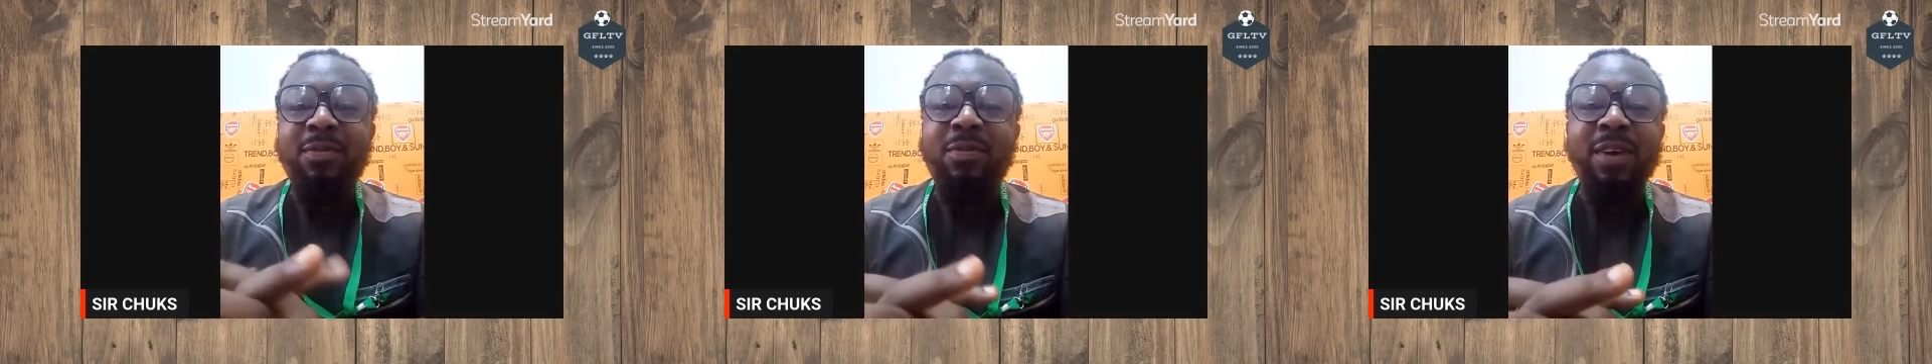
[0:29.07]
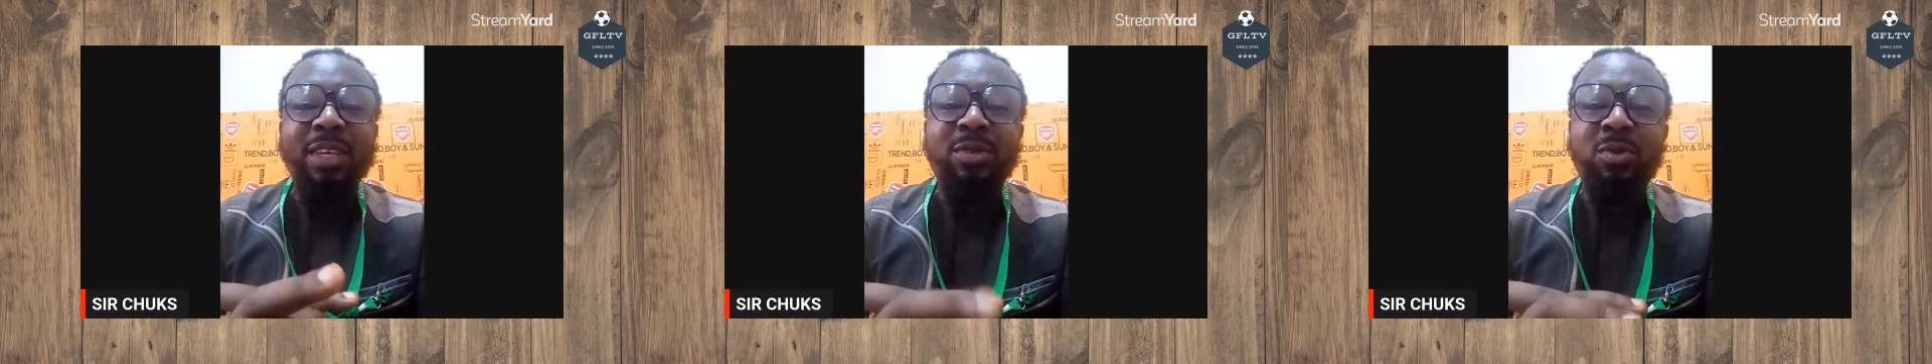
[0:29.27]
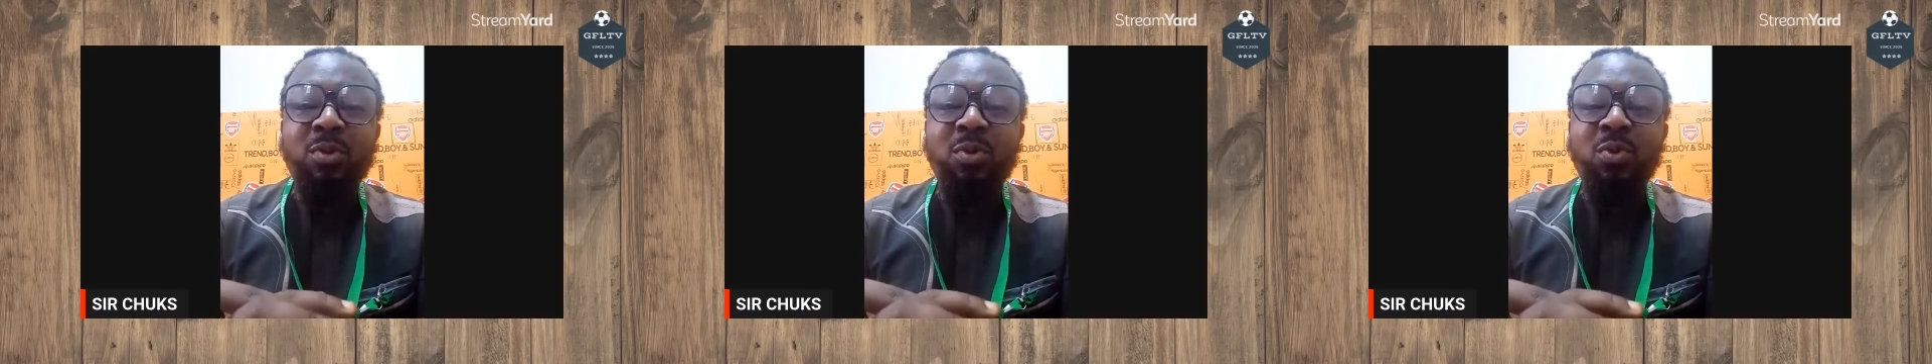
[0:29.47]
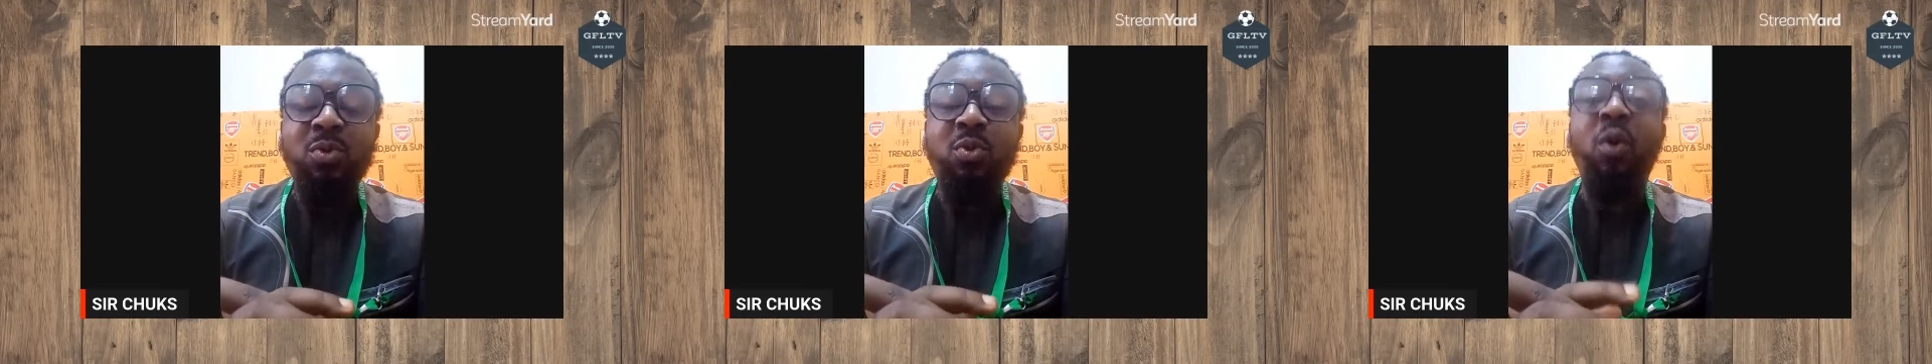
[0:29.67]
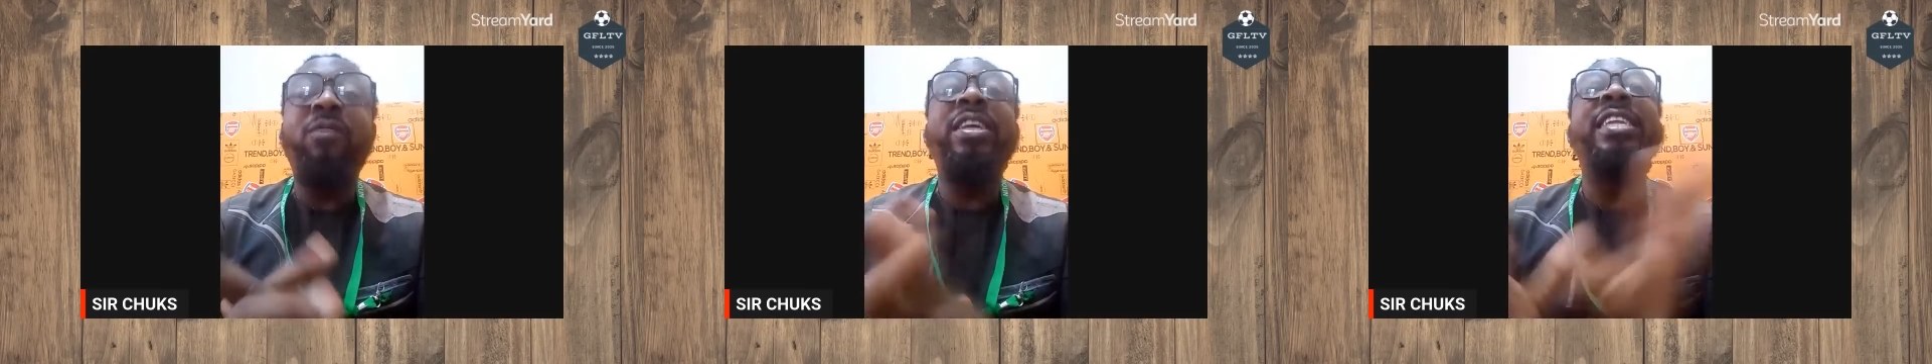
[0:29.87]
the first
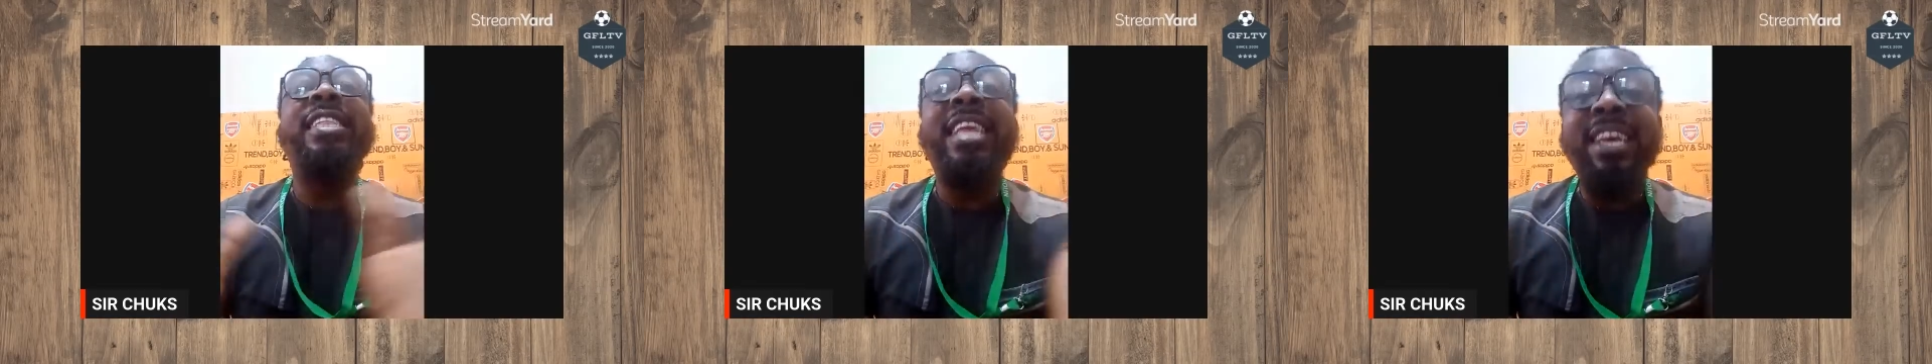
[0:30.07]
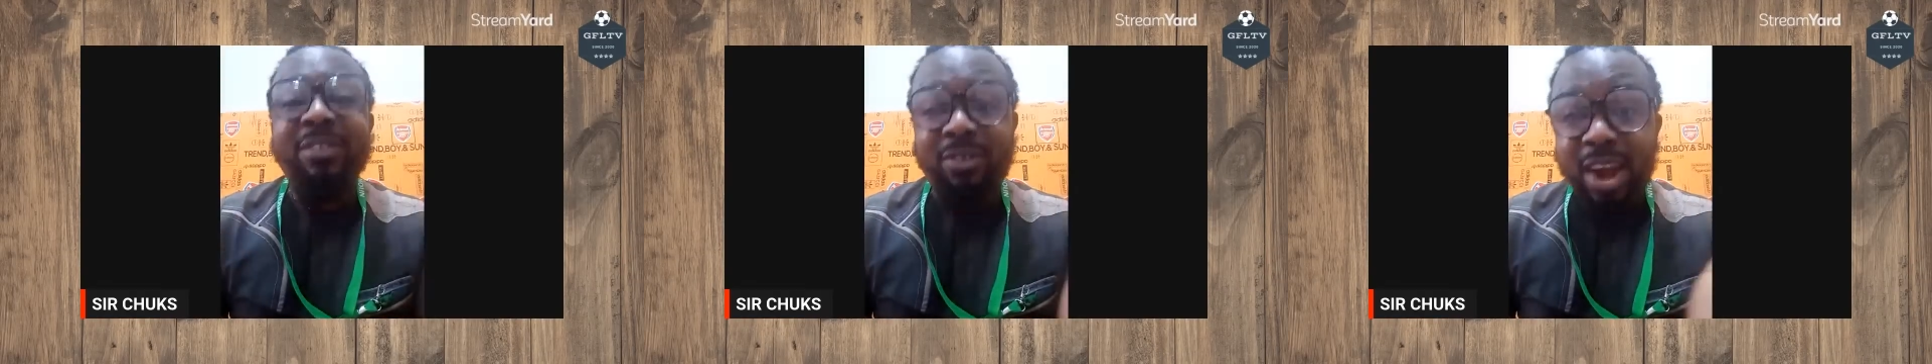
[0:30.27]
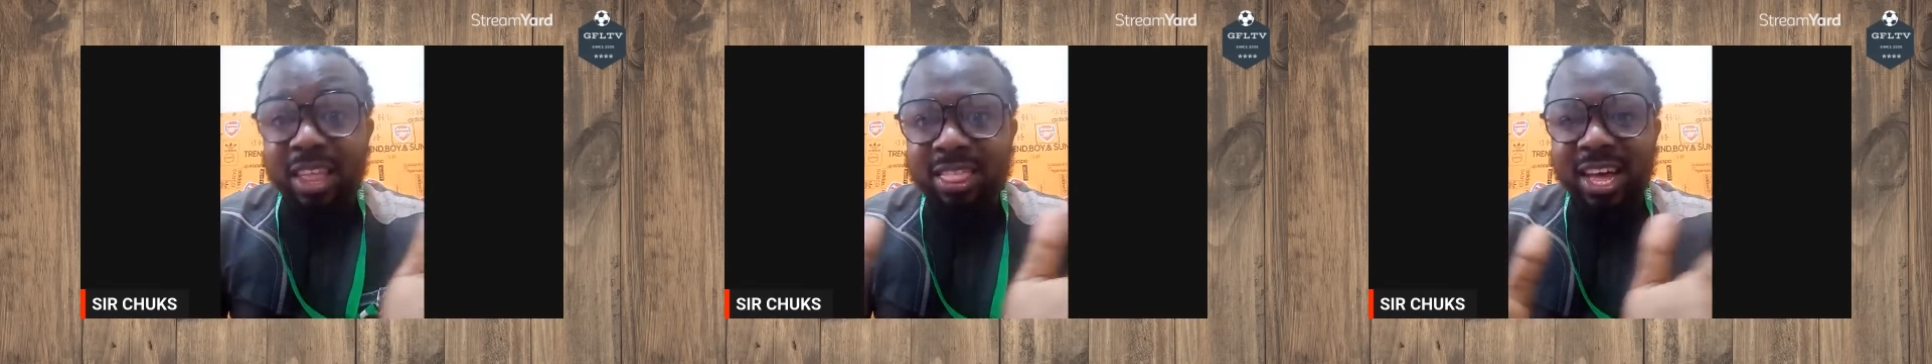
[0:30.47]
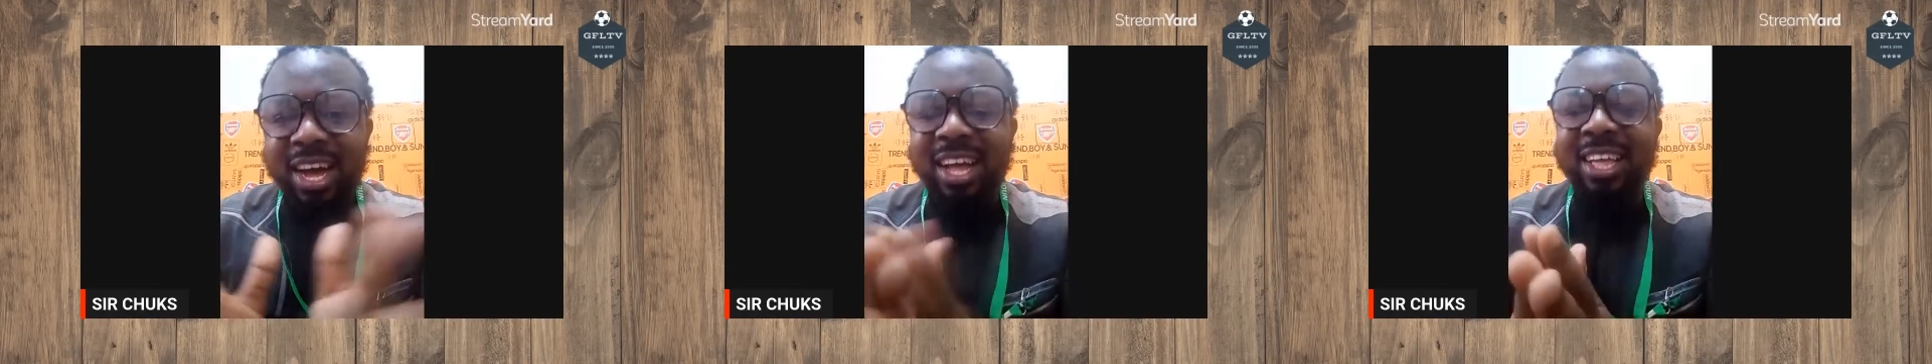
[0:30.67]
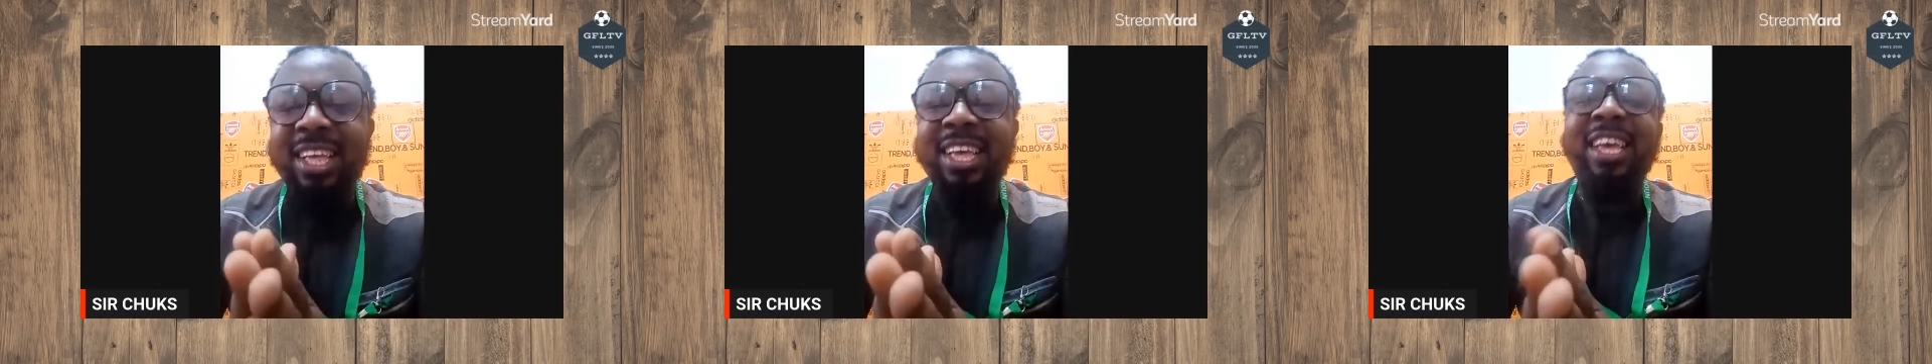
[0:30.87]
news of the day
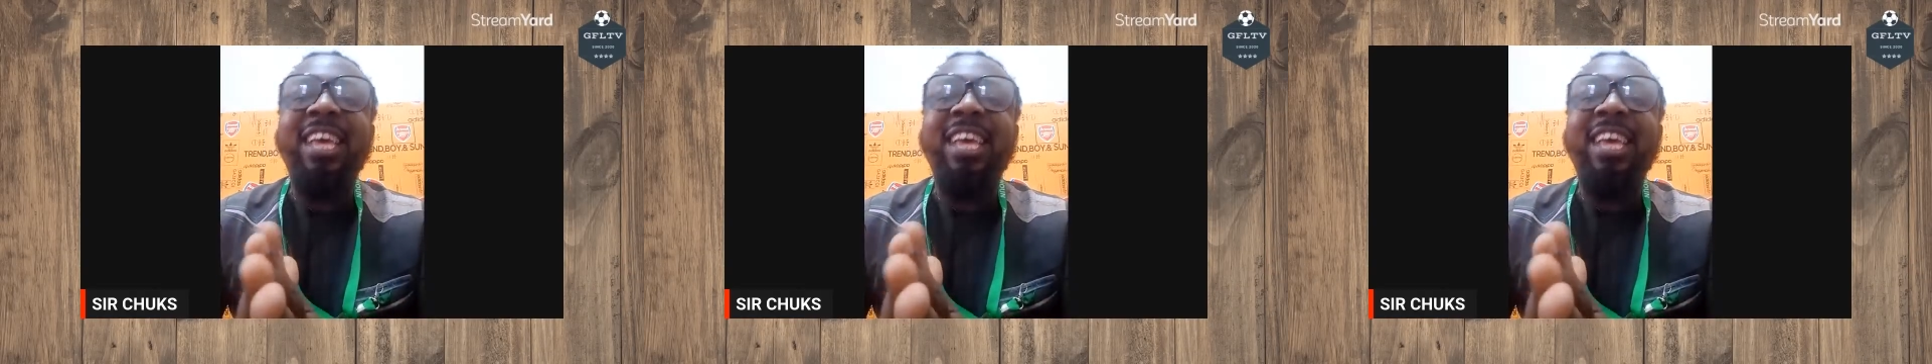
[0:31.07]
rather,